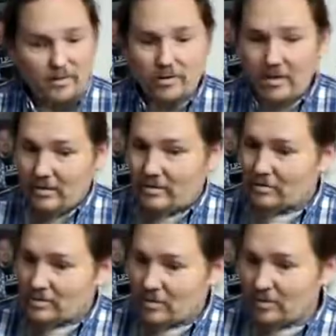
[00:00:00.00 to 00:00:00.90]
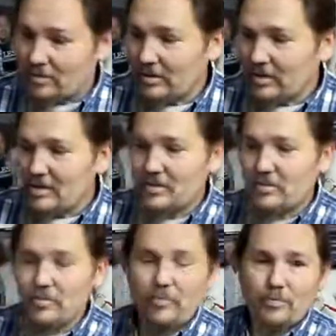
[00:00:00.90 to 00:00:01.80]
Okay, so this
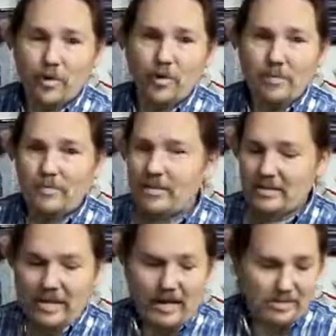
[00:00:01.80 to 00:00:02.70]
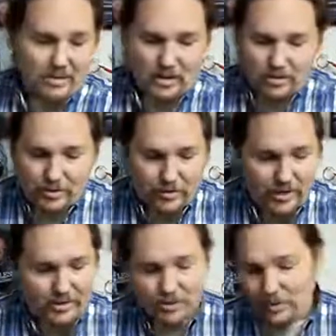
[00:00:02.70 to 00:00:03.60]
program doesn't actually
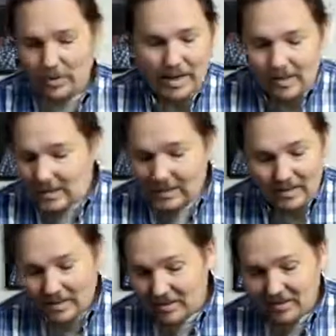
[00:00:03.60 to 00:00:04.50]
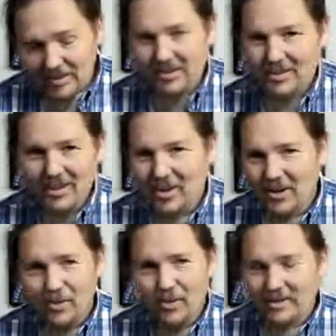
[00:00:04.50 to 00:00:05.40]
interface or do anything
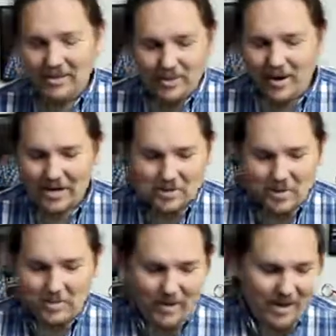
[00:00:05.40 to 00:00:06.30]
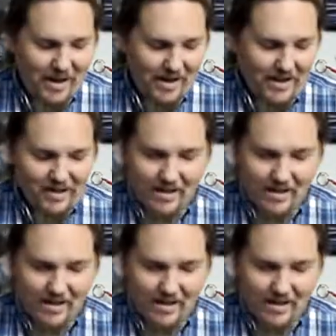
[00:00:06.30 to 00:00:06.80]
with the Raspberry Pi.